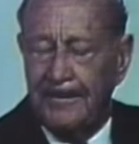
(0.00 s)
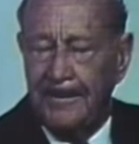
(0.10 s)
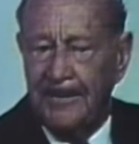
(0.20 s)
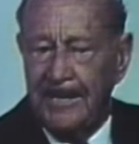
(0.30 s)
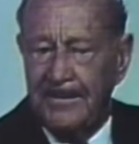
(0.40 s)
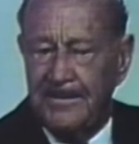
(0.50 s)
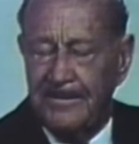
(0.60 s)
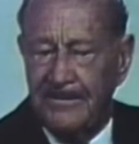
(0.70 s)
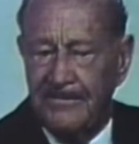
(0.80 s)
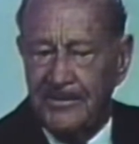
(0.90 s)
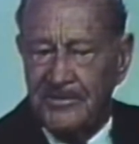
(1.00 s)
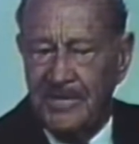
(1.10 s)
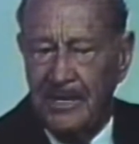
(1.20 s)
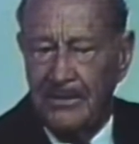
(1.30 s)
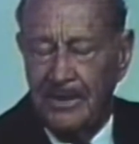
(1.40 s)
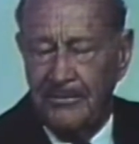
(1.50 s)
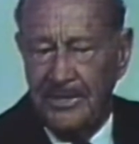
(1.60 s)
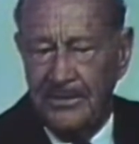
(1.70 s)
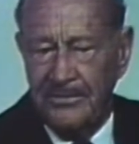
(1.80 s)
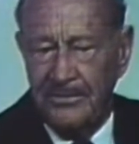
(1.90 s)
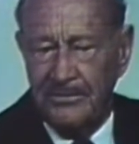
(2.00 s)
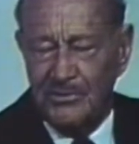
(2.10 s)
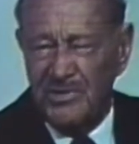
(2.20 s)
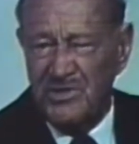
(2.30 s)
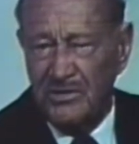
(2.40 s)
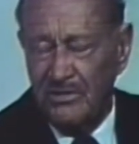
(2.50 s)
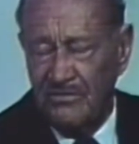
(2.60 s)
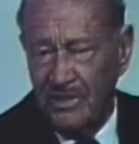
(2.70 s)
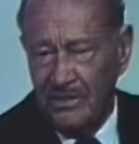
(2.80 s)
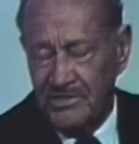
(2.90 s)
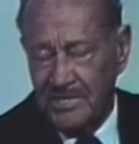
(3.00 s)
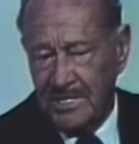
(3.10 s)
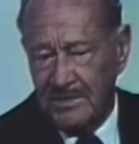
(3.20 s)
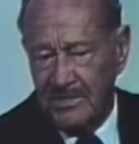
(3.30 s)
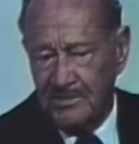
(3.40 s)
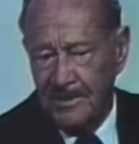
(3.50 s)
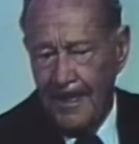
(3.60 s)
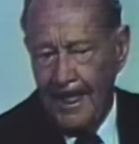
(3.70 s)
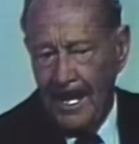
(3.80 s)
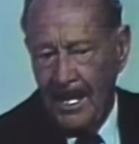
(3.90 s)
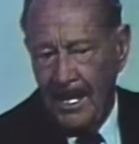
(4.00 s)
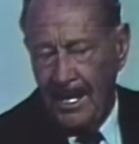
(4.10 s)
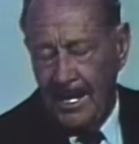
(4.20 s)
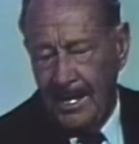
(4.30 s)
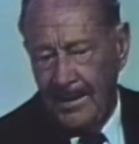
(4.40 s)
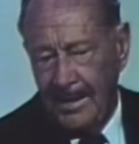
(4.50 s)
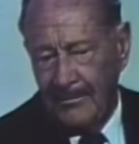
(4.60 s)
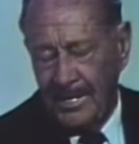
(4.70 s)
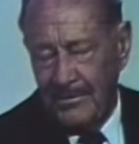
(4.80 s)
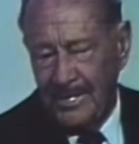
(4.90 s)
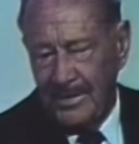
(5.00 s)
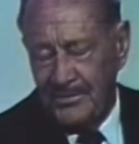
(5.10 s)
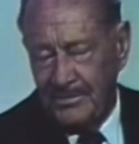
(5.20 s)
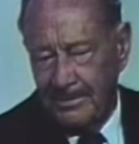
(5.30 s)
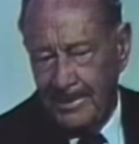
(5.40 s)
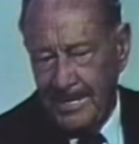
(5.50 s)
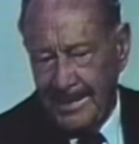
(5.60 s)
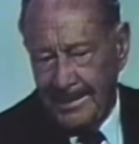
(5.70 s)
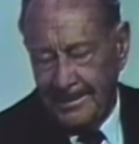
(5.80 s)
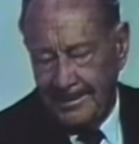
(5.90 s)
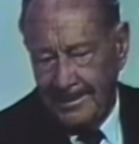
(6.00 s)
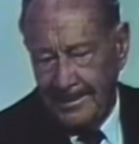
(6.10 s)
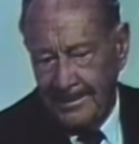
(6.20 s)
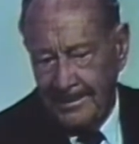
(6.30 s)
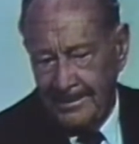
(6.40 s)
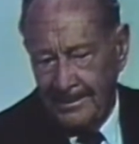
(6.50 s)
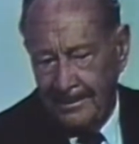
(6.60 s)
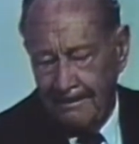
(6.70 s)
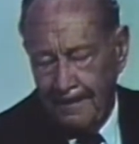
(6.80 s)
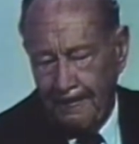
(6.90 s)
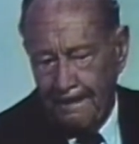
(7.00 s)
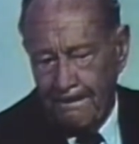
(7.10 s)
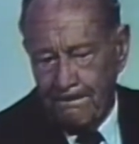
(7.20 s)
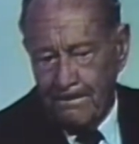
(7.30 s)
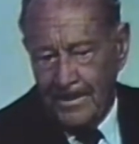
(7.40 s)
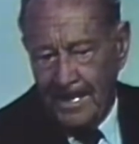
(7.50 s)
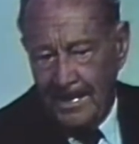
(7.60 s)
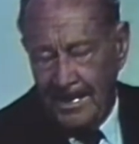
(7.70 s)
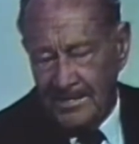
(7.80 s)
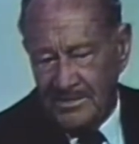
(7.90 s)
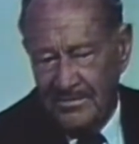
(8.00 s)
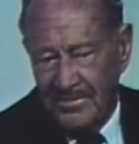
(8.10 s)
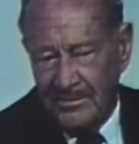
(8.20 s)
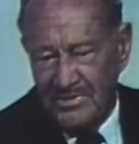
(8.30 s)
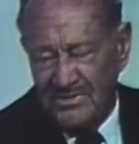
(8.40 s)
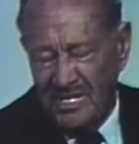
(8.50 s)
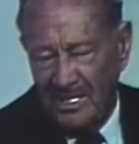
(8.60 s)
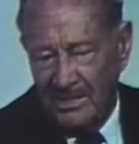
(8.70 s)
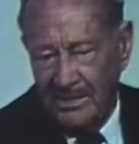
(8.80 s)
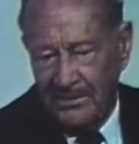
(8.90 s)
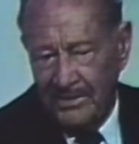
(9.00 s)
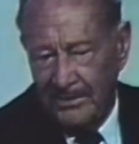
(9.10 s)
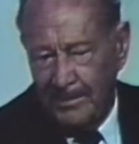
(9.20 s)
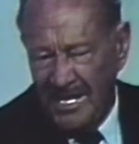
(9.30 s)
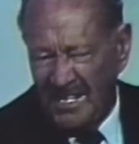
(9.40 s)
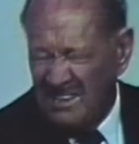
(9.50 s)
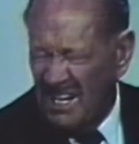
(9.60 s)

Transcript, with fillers: I went into the first town I went into was Wichita Falls, Texas, and I went around to a bank and. Uh, asked if they would sell the bank.